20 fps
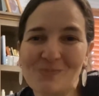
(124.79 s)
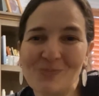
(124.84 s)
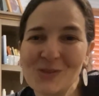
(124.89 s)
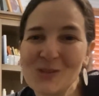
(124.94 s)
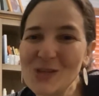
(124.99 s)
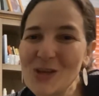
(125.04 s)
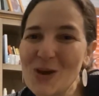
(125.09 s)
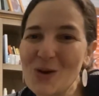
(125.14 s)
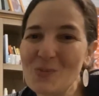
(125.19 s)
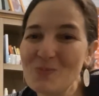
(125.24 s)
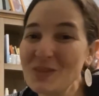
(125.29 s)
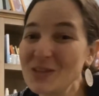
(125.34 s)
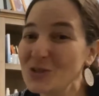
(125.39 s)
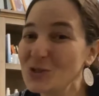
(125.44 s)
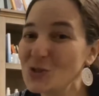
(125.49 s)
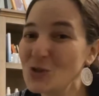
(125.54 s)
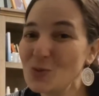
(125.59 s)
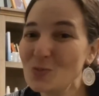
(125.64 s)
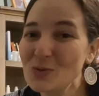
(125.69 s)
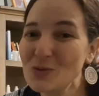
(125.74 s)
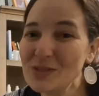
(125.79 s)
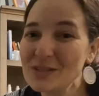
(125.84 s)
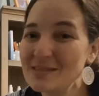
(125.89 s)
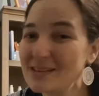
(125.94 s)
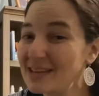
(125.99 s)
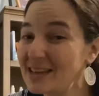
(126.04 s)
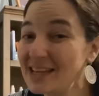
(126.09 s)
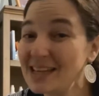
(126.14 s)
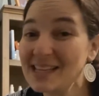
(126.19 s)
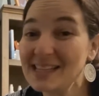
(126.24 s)
So super
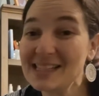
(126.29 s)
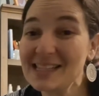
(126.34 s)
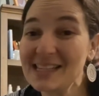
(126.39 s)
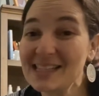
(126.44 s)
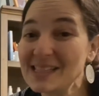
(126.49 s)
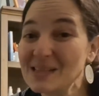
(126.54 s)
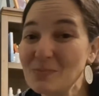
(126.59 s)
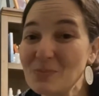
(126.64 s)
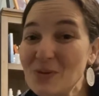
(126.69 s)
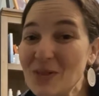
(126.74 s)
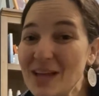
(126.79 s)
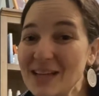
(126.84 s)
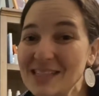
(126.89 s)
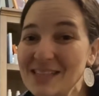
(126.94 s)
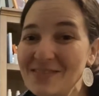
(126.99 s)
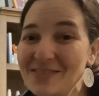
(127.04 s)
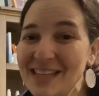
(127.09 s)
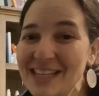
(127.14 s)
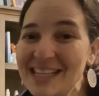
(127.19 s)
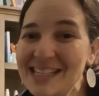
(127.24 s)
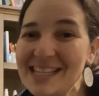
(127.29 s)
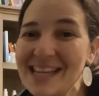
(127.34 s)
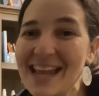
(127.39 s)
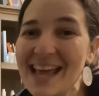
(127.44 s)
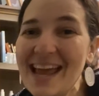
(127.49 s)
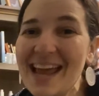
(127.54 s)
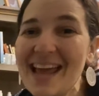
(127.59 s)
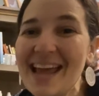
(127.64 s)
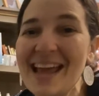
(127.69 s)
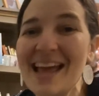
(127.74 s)
easy, simple activity
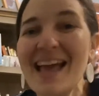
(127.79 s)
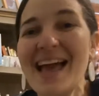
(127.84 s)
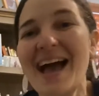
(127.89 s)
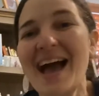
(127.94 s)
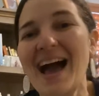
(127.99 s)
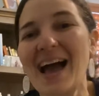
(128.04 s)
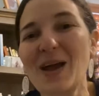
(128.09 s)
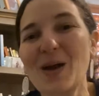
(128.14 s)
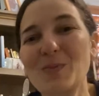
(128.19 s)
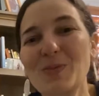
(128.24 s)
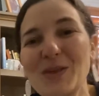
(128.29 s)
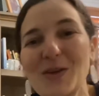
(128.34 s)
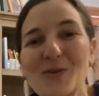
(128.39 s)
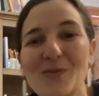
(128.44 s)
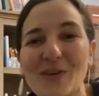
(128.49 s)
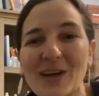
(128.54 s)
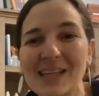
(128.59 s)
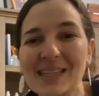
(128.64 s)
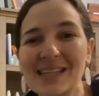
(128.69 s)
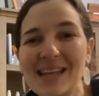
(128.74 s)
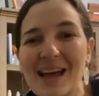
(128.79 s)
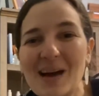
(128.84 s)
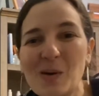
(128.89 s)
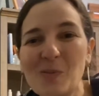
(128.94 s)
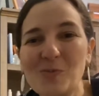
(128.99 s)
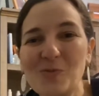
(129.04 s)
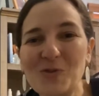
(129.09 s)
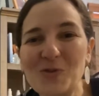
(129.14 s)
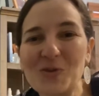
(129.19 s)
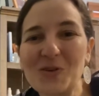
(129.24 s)
today. I hope that you find it
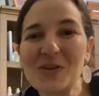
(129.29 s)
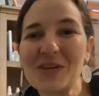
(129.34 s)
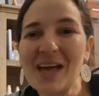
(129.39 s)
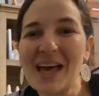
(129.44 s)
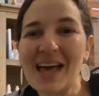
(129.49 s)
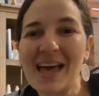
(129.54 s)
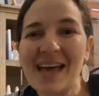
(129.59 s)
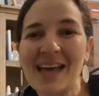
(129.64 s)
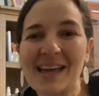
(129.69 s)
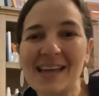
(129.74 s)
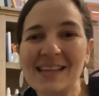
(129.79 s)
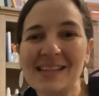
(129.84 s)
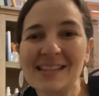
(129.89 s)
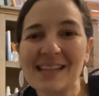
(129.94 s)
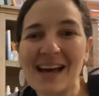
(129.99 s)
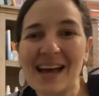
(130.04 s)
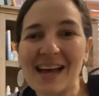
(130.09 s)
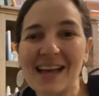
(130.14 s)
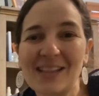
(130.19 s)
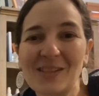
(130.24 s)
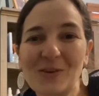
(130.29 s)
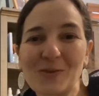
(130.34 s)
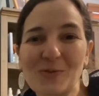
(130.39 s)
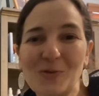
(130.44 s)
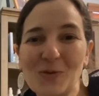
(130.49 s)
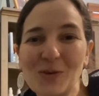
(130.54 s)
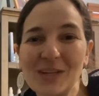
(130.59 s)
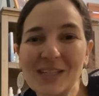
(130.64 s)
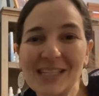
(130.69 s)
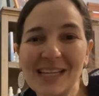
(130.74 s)
helpful, and I look
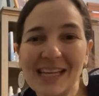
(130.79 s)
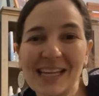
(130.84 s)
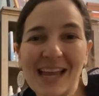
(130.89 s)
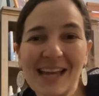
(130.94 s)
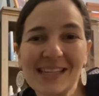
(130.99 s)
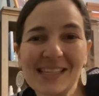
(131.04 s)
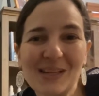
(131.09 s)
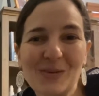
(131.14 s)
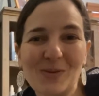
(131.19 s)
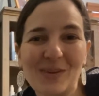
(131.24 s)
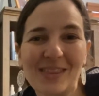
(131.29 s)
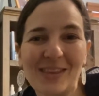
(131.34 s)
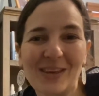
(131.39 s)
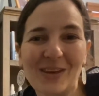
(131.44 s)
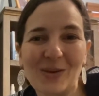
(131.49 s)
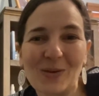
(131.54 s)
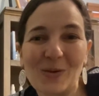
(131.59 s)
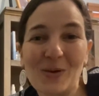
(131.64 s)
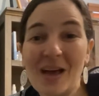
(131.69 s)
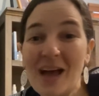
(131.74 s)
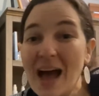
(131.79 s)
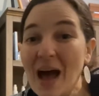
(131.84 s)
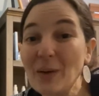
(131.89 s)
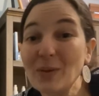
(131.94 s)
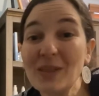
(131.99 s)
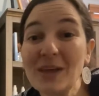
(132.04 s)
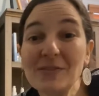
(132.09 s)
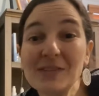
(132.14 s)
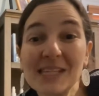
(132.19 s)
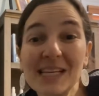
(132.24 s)
forward to connecting with you. I would
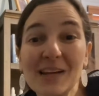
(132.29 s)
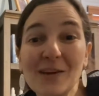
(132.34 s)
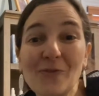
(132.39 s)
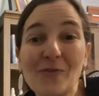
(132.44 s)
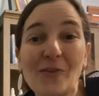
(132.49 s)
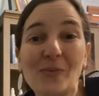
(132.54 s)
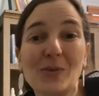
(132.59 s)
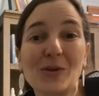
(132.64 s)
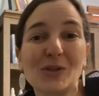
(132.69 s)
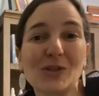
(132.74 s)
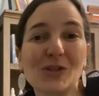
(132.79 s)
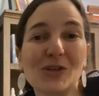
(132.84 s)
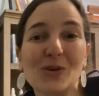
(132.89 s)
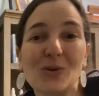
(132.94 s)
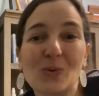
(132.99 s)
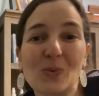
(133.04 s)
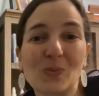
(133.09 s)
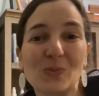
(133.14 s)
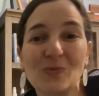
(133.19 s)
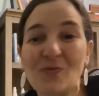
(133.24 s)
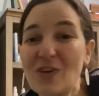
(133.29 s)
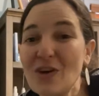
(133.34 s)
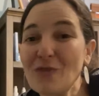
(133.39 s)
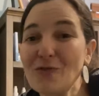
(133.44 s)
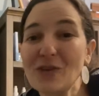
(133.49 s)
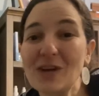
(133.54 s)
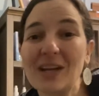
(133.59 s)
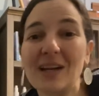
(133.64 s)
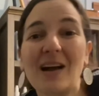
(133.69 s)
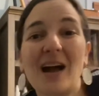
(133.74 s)
love to hear from you too. Feel
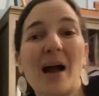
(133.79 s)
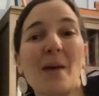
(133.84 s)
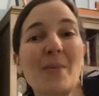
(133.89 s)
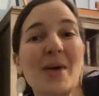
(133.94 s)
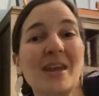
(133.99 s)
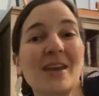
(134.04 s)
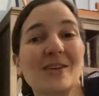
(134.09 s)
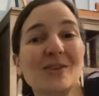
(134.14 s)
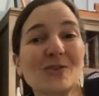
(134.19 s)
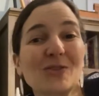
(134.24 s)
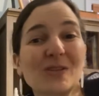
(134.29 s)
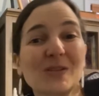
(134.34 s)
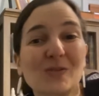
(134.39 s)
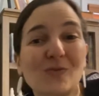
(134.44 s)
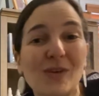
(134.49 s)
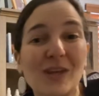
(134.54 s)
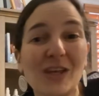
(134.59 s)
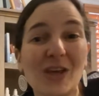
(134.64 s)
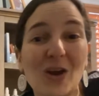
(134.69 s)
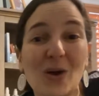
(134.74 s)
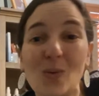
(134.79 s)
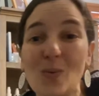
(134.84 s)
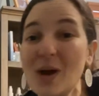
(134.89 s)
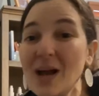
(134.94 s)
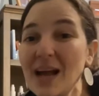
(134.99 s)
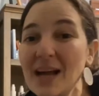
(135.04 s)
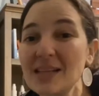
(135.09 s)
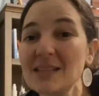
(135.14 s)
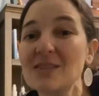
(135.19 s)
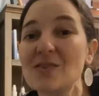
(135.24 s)
free to comment under this video. What
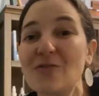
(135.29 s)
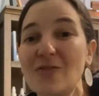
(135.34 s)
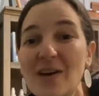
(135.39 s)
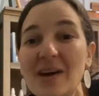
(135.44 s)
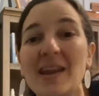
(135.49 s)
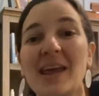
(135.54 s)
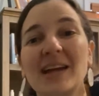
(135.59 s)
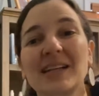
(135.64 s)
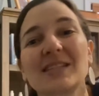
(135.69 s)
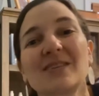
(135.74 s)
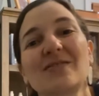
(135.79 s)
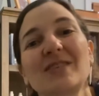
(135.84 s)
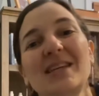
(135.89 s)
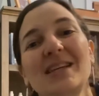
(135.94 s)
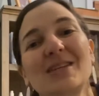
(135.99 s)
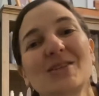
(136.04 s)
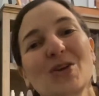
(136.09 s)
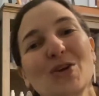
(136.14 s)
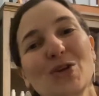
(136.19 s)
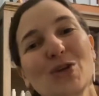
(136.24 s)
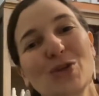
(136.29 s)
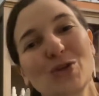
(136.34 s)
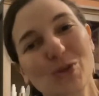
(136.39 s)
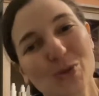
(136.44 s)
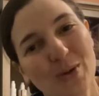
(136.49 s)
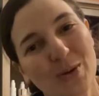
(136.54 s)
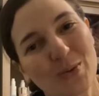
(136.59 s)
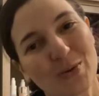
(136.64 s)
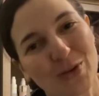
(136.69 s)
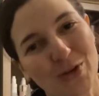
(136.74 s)
kinds of fun activities are you doing
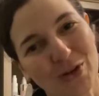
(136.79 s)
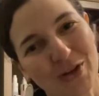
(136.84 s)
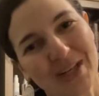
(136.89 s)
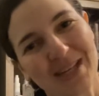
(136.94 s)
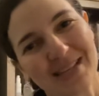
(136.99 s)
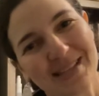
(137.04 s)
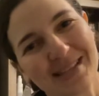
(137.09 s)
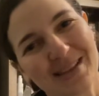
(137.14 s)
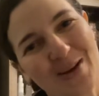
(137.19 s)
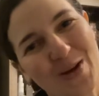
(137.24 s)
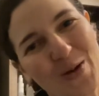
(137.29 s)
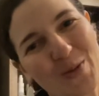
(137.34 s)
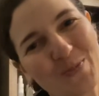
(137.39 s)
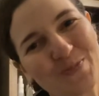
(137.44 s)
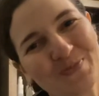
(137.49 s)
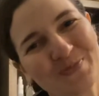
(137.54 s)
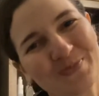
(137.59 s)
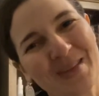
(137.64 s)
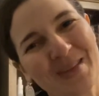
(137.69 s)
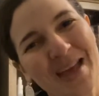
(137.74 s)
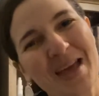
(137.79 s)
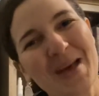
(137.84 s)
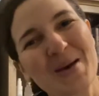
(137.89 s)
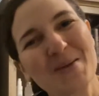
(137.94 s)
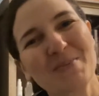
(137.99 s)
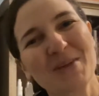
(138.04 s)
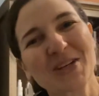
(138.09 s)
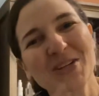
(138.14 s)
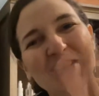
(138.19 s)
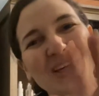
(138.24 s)
with your kids at home?
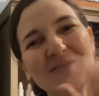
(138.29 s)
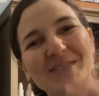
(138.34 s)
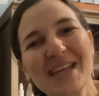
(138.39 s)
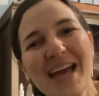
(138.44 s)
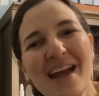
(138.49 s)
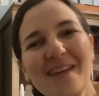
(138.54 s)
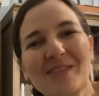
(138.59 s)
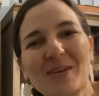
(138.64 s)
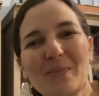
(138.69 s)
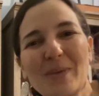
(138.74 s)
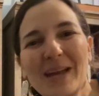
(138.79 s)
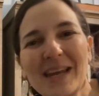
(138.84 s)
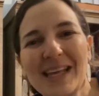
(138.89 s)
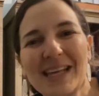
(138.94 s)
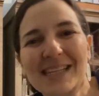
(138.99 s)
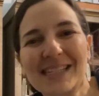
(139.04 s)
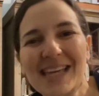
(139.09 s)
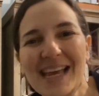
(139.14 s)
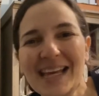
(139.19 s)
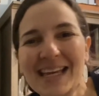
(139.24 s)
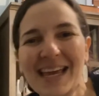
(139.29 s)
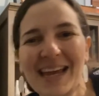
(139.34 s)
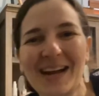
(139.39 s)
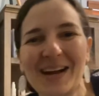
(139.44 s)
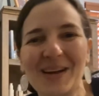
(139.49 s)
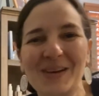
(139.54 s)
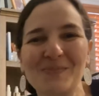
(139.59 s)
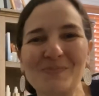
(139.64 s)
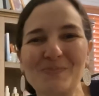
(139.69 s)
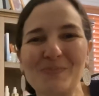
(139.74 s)
Much love to everybody. Take
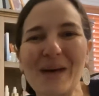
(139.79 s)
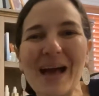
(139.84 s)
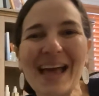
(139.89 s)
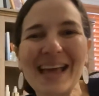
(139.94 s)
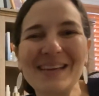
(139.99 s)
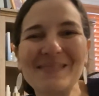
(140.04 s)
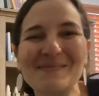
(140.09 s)
care. Bye.